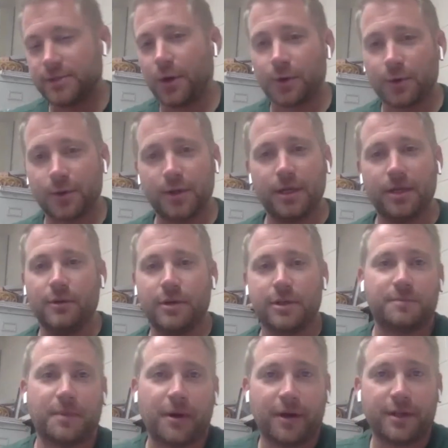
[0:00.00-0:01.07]
totally new
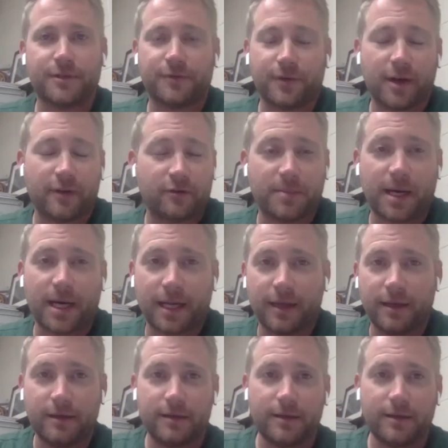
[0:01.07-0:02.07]
experience for everybody,